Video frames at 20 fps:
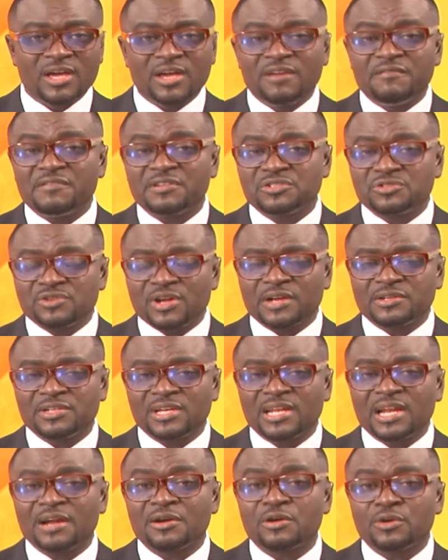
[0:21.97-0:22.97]
infrastructure
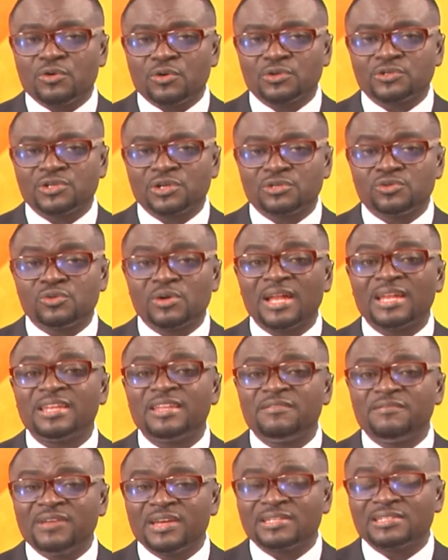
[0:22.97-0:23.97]
and agriculture, to
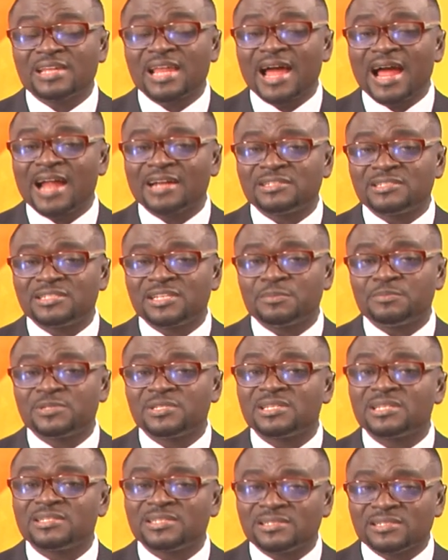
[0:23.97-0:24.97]
alleviate the hardships
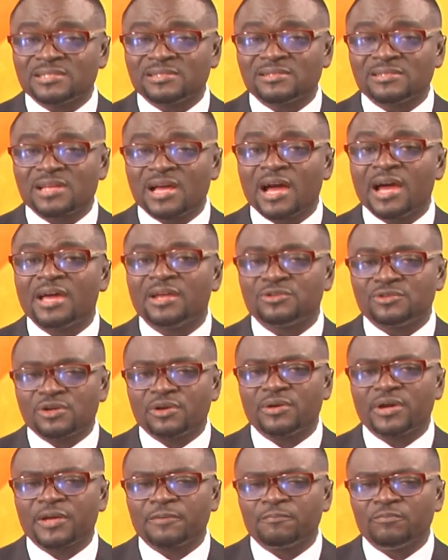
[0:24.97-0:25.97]
citizens are
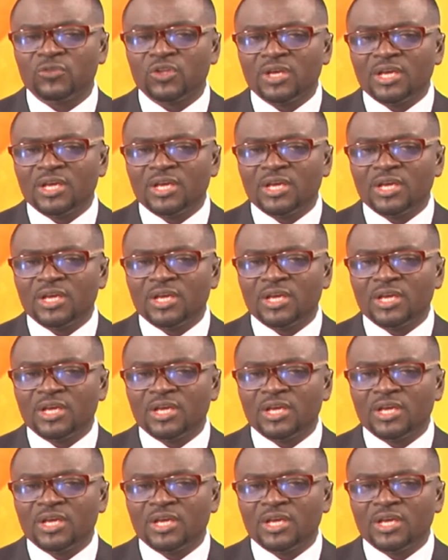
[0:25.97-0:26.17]
enduring.